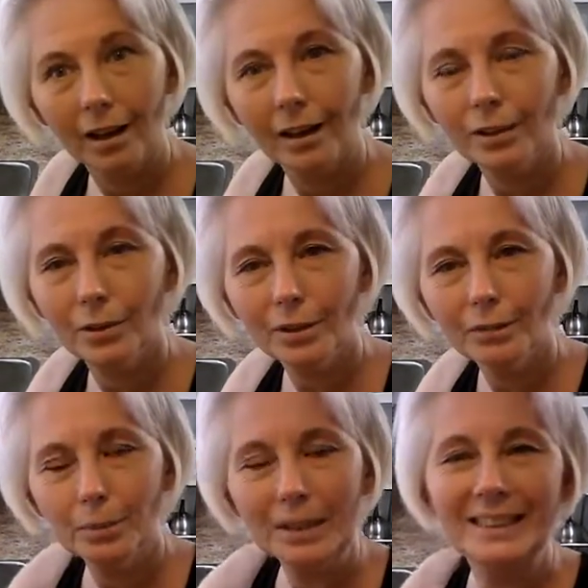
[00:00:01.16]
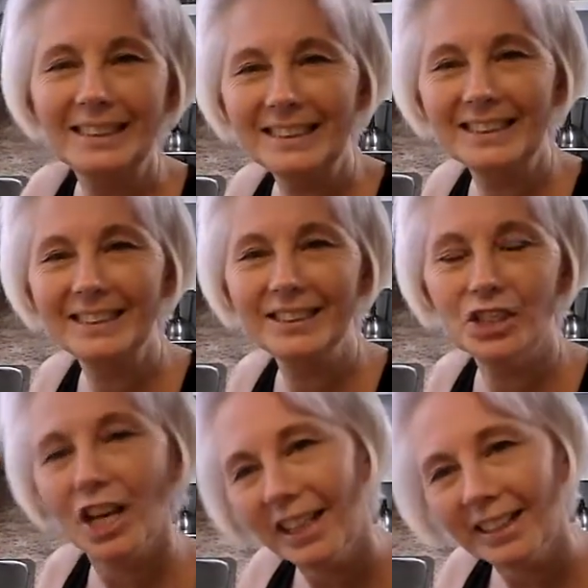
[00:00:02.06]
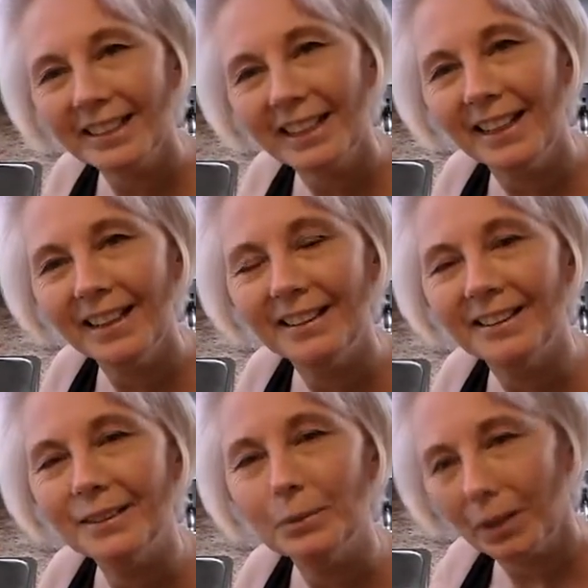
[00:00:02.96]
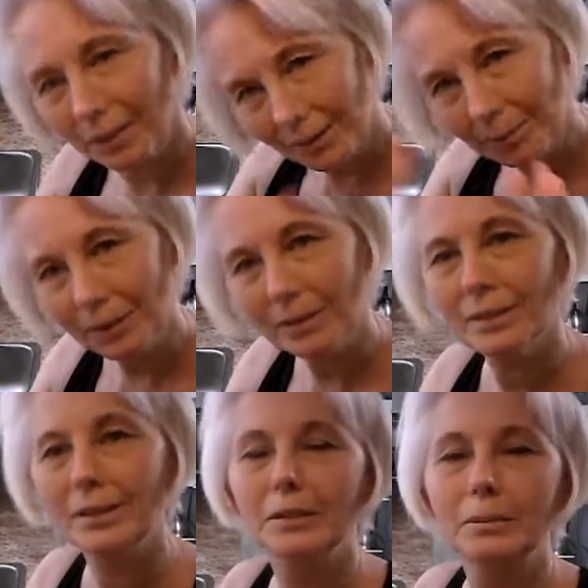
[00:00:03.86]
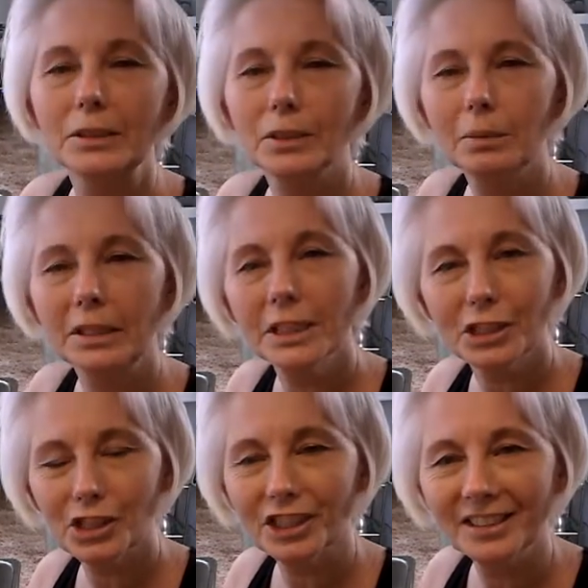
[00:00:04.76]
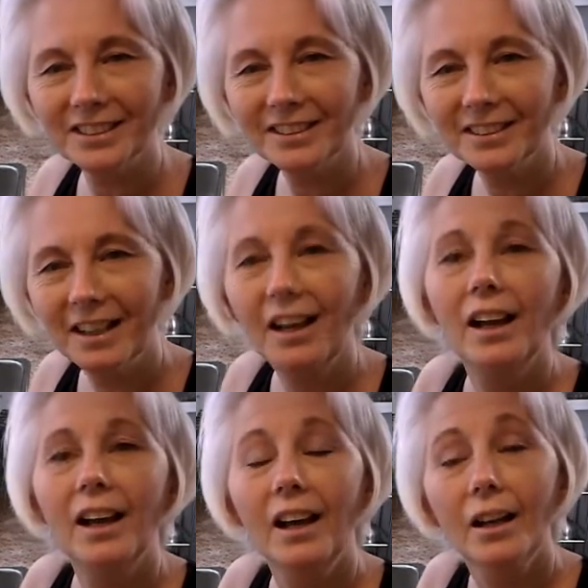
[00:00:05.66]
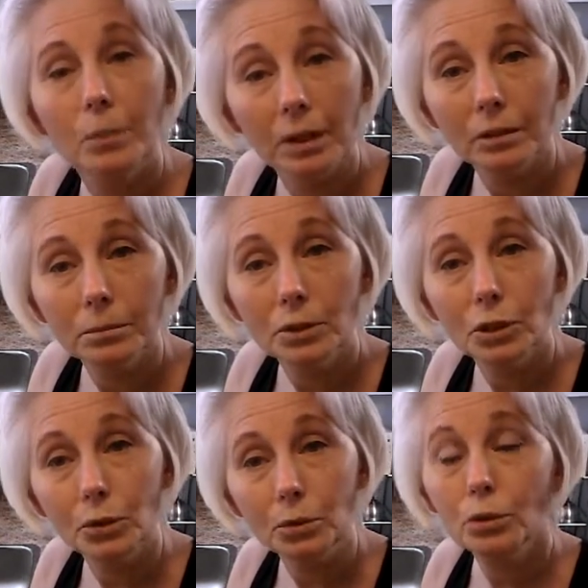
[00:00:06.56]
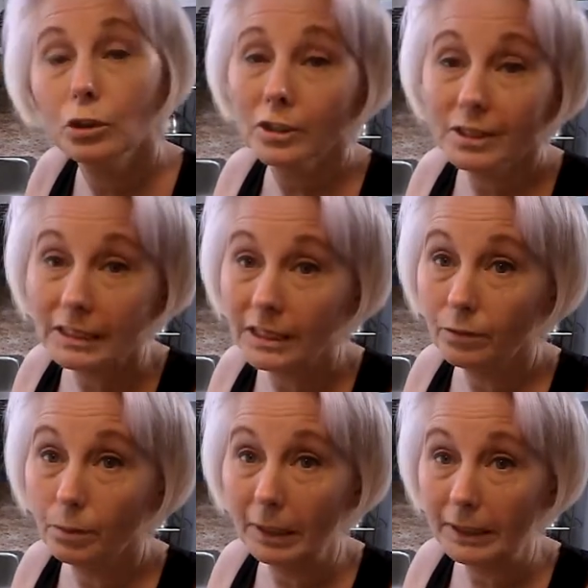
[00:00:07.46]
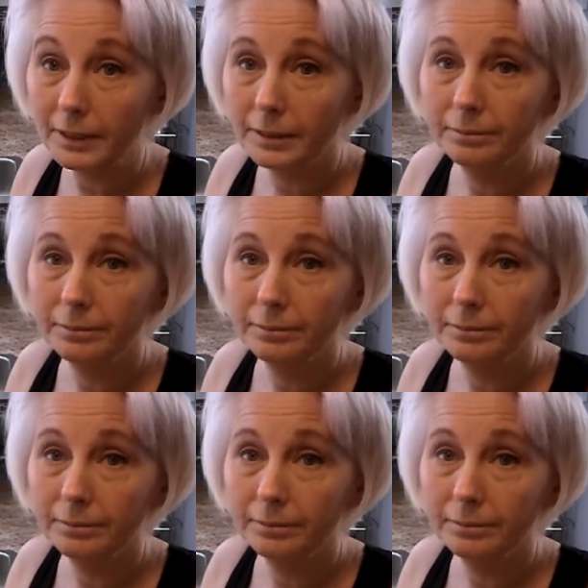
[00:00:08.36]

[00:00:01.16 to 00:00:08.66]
Hello everybody, Jan again. Welcome into my kitchen and welcome to Goodness in Every Bite.